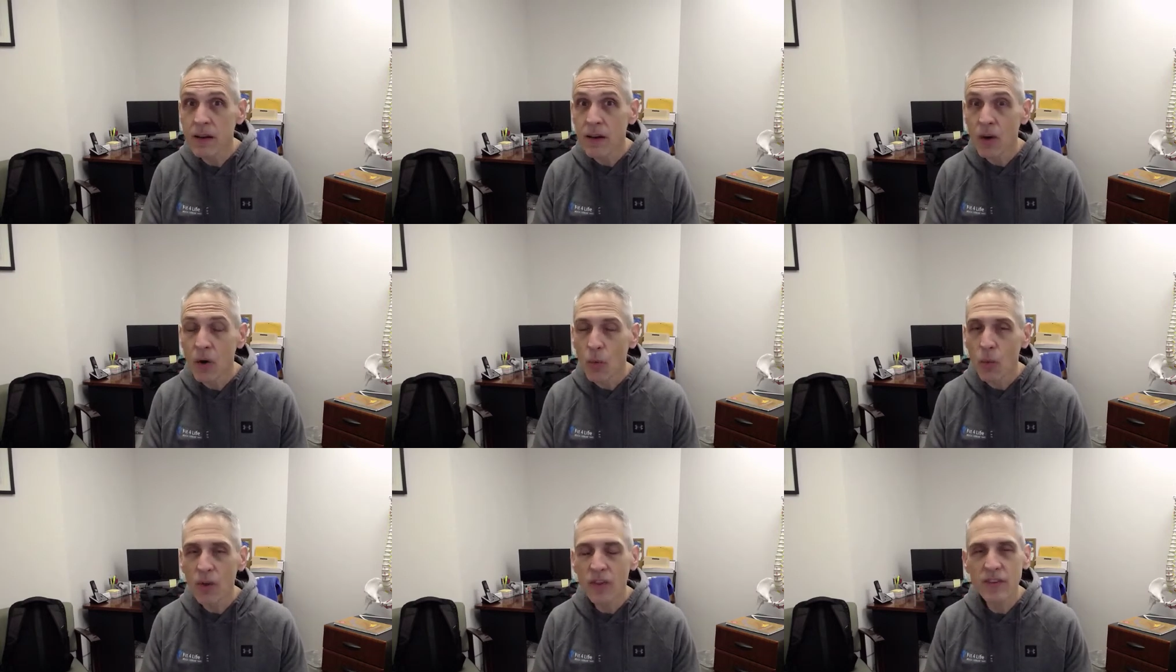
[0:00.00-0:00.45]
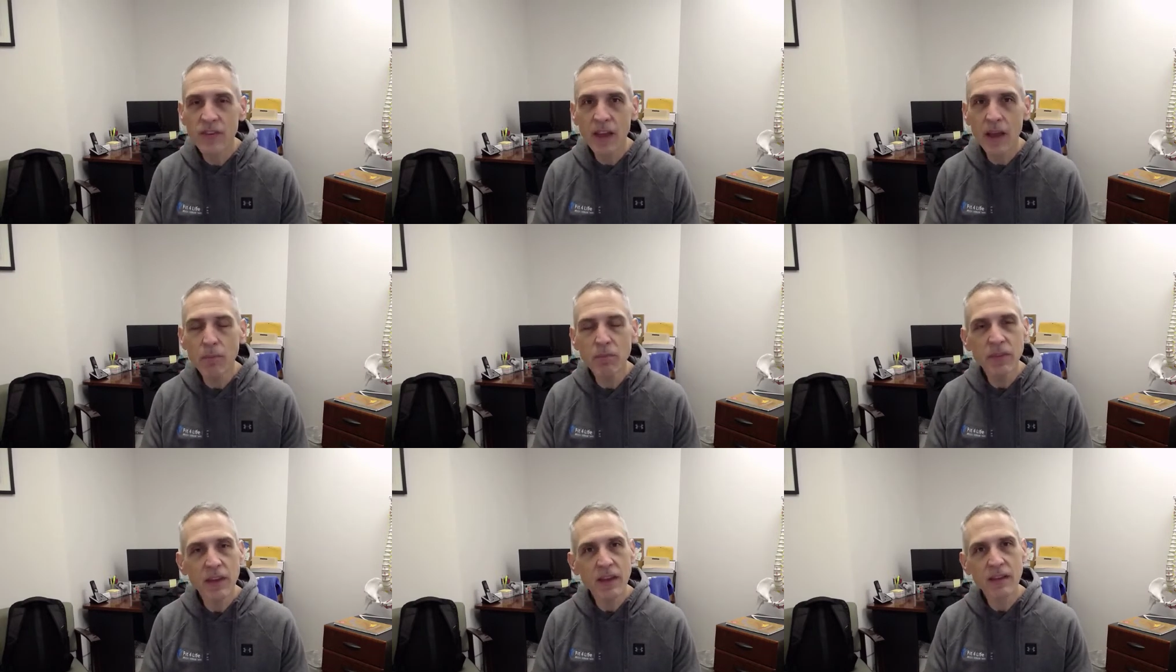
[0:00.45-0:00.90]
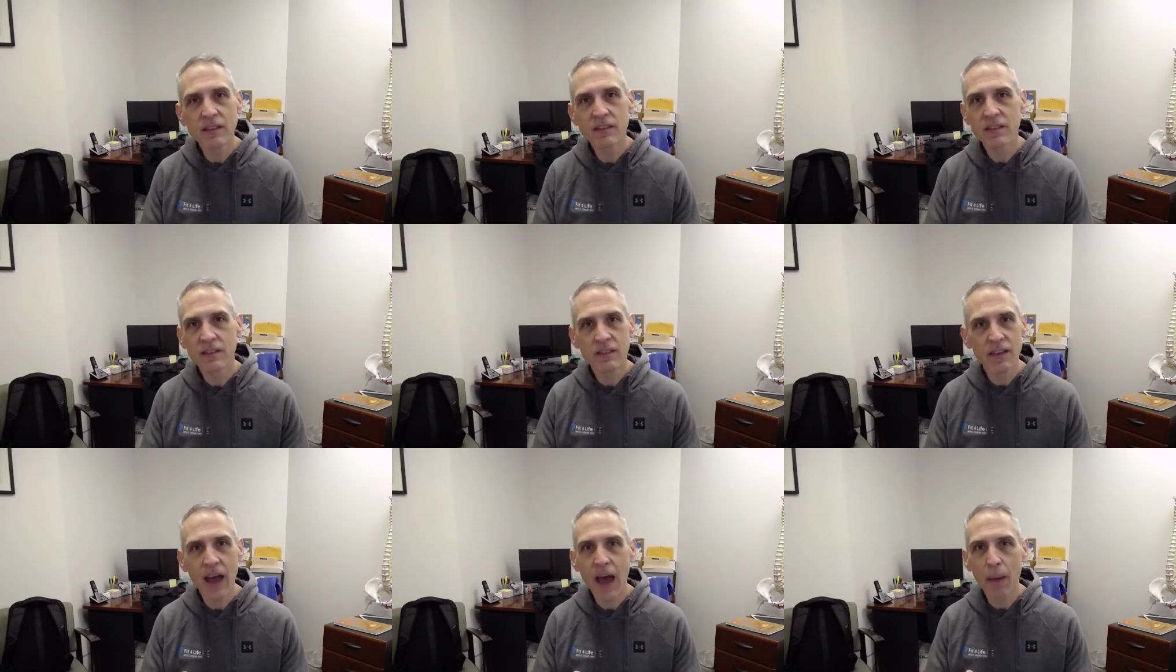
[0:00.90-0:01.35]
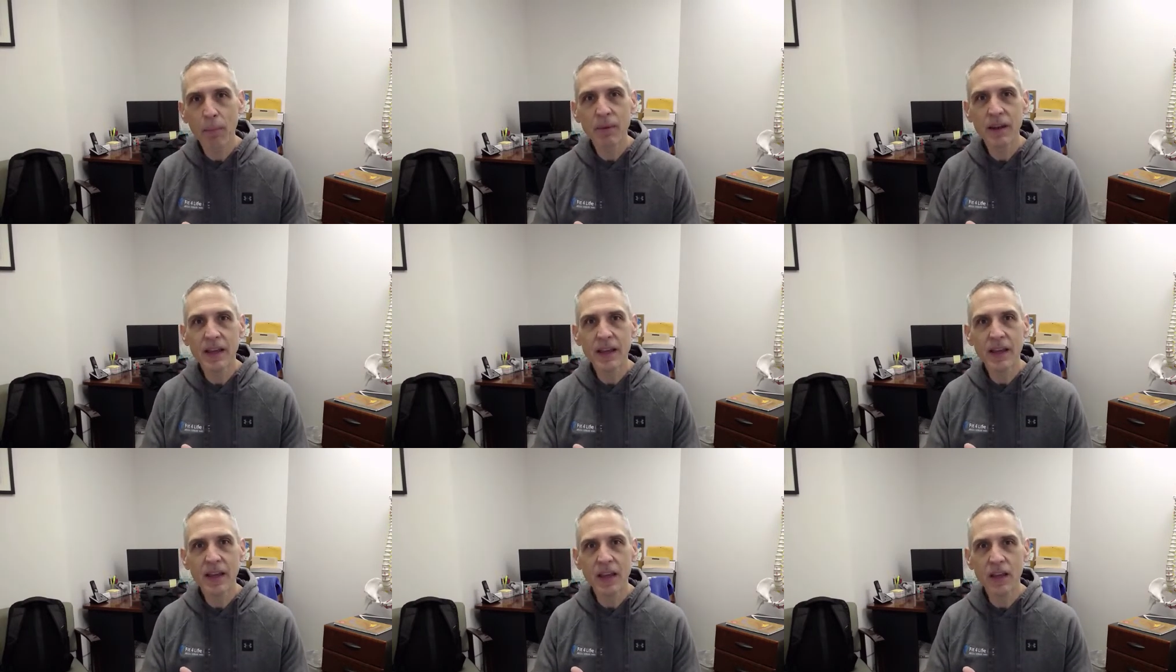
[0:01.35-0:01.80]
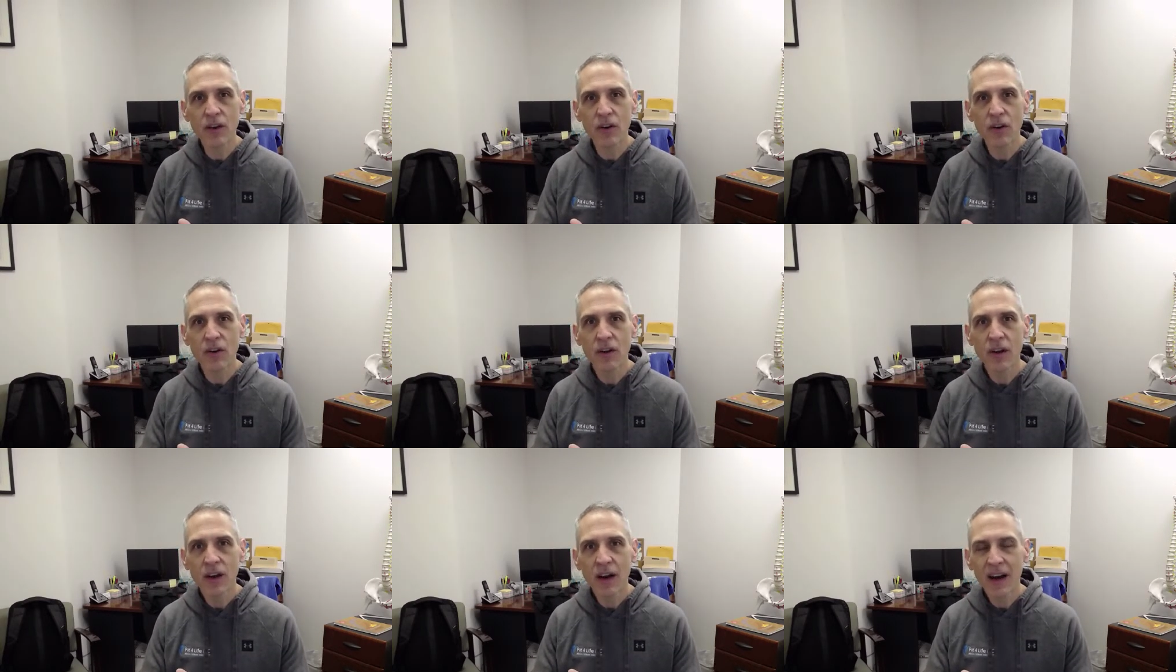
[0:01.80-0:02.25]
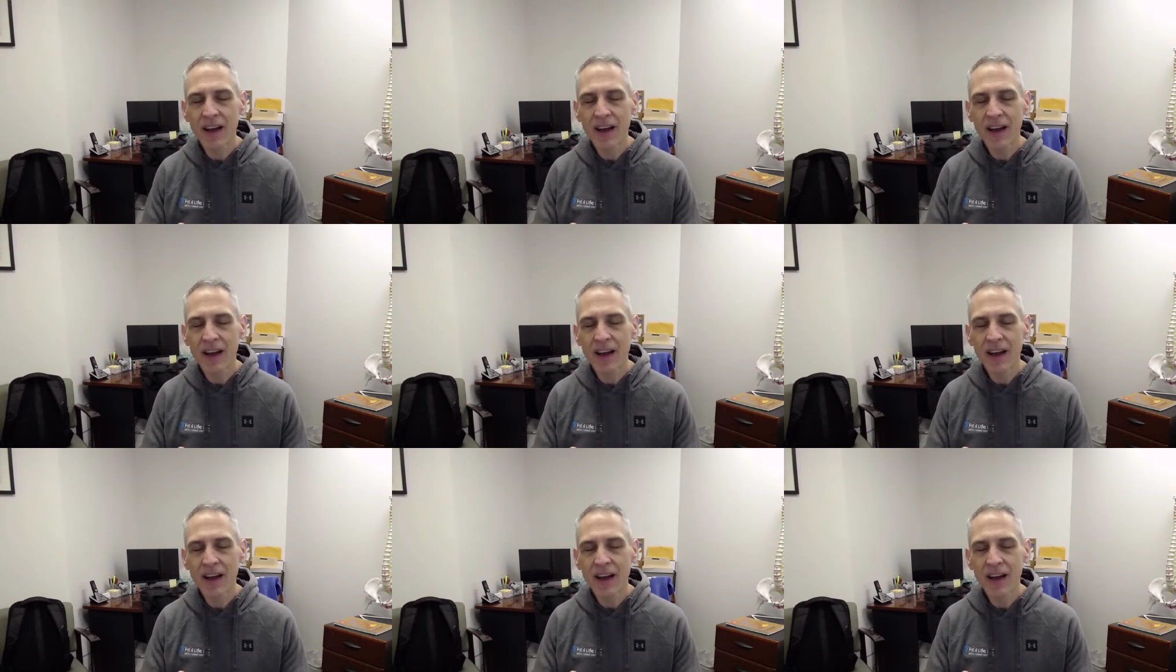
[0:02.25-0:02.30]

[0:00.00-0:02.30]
Well, the same thing is happening here.